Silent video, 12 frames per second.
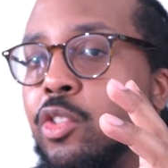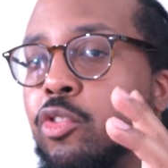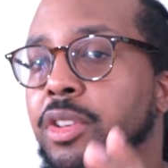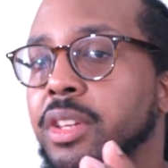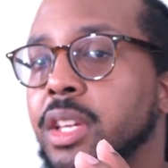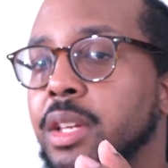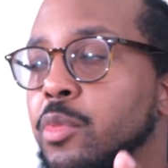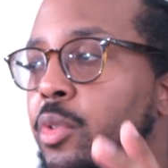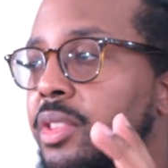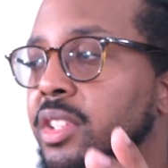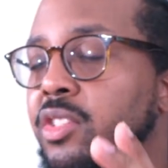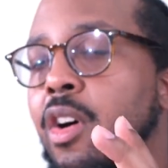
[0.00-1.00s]
cream
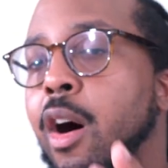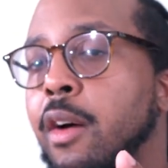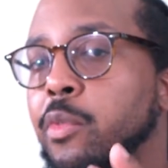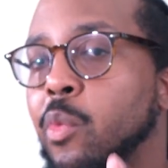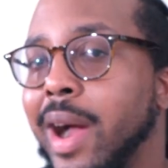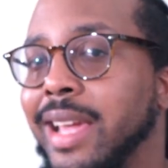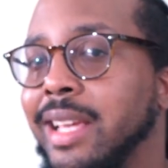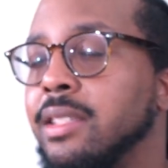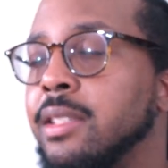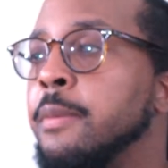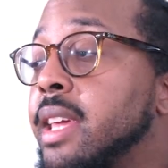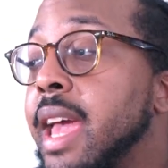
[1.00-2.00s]
or this
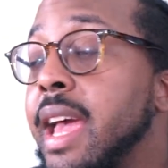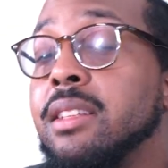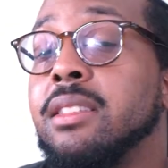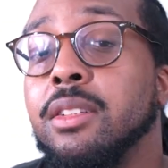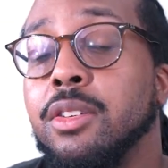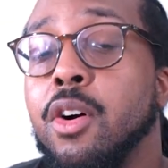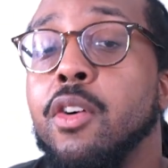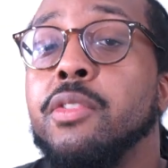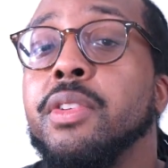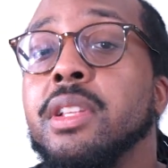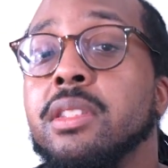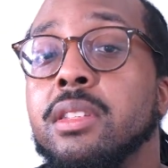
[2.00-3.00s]
off-white. It has the
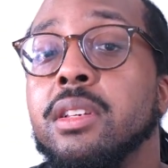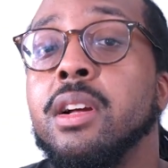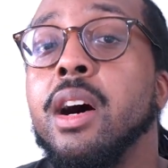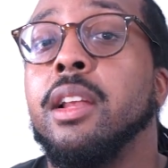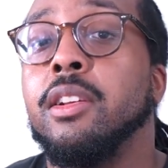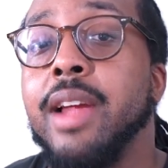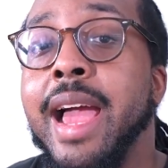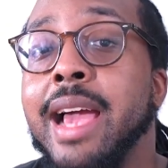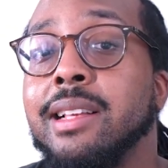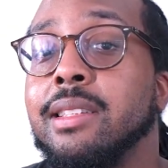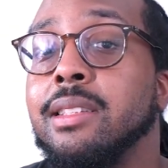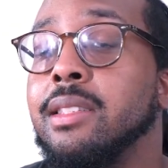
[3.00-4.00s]
Dolphins color
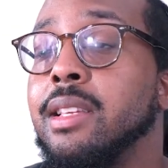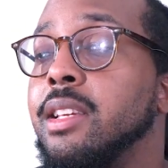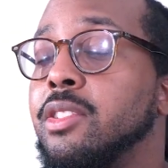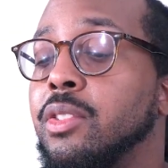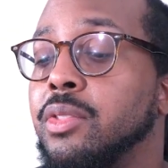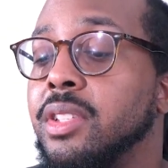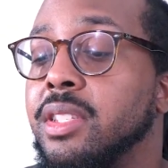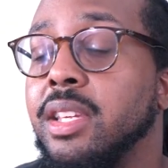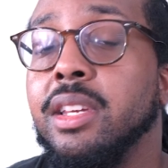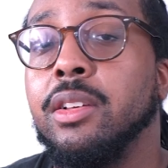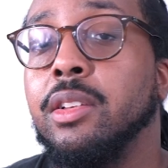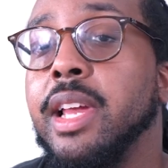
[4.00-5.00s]
accents in it, so the
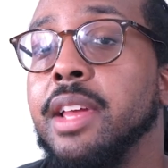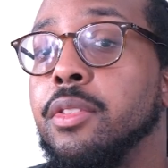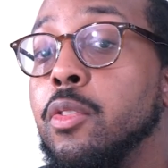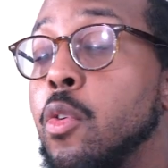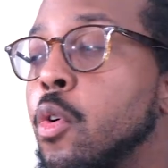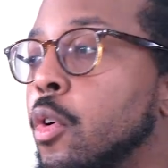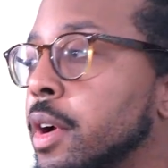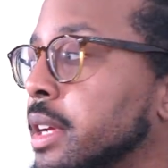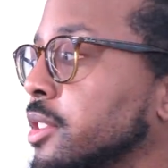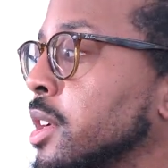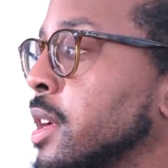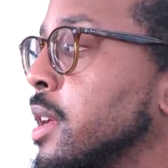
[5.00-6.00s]
teal and the
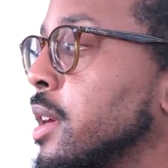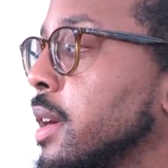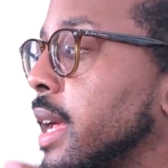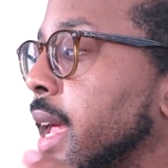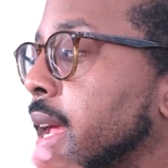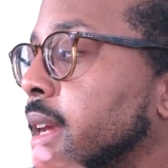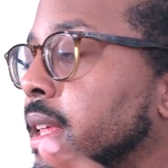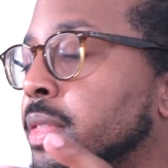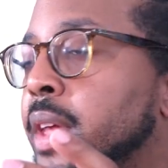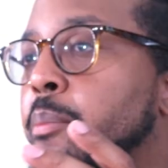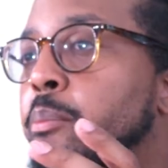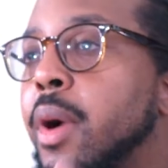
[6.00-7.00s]
orange. And
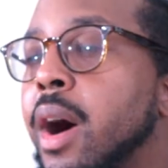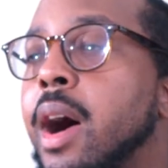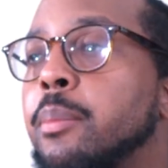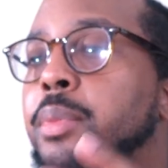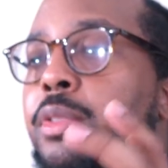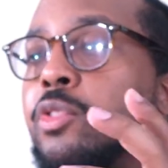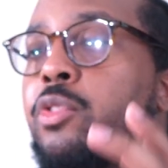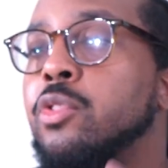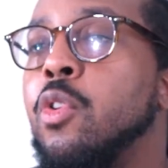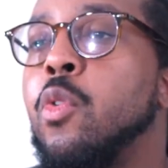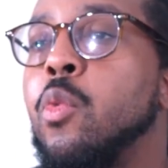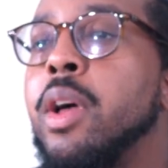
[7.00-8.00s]
they pop
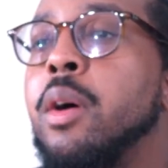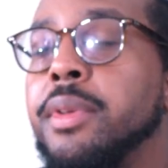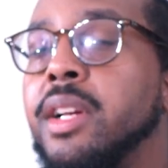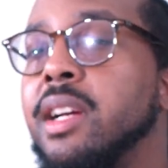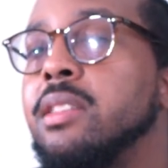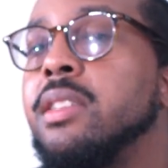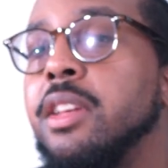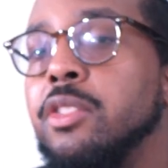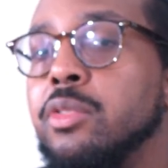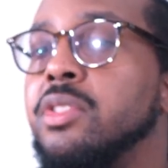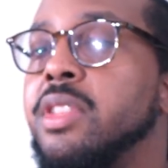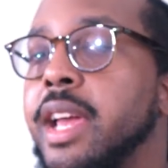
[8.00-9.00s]
so well because they
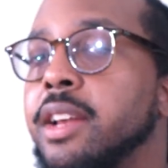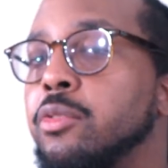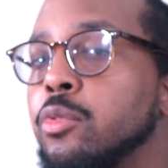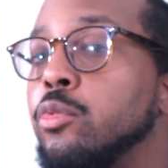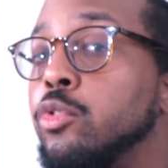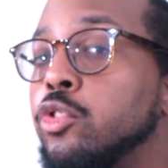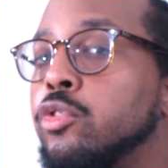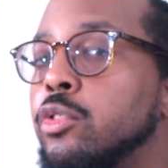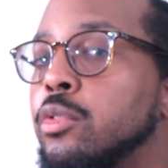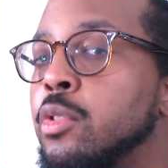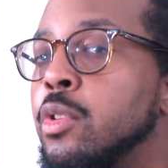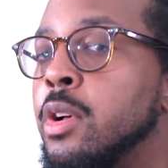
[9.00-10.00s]
use that neutral